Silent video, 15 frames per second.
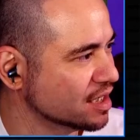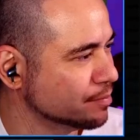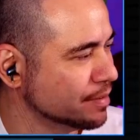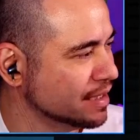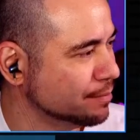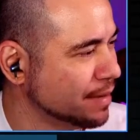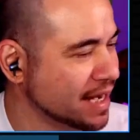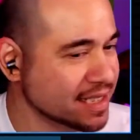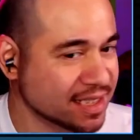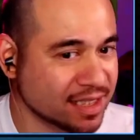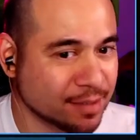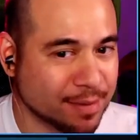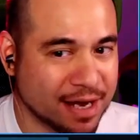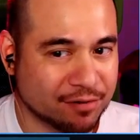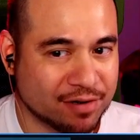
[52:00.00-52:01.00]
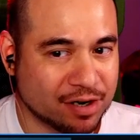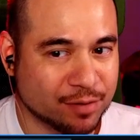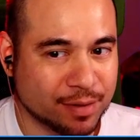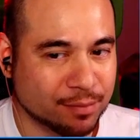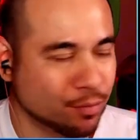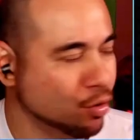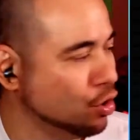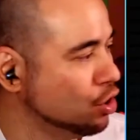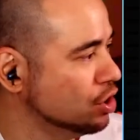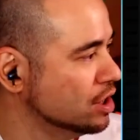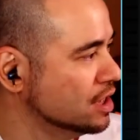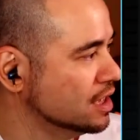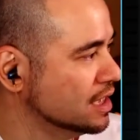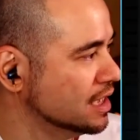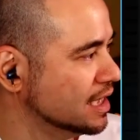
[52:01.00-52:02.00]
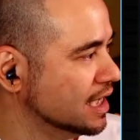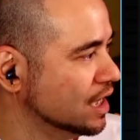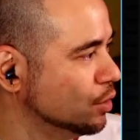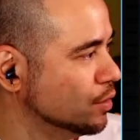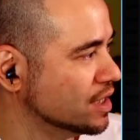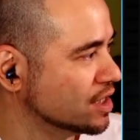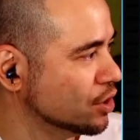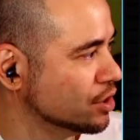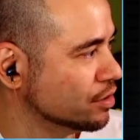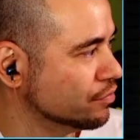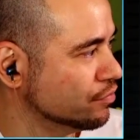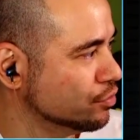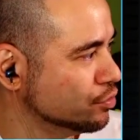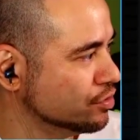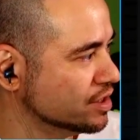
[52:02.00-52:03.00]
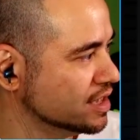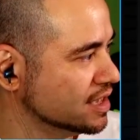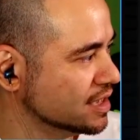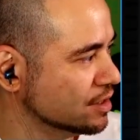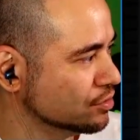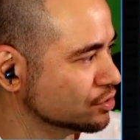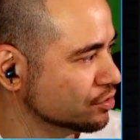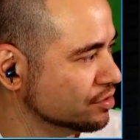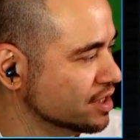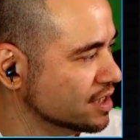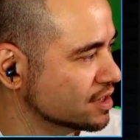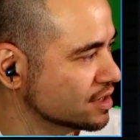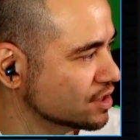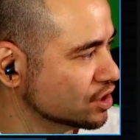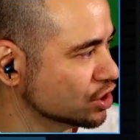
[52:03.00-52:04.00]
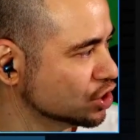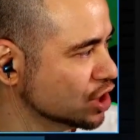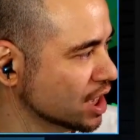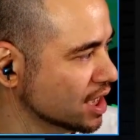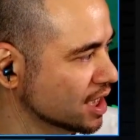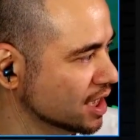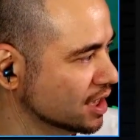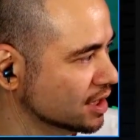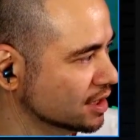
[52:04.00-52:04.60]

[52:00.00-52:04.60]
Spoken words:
being painted at the background a bit more. Here we're going through details on this, just checking,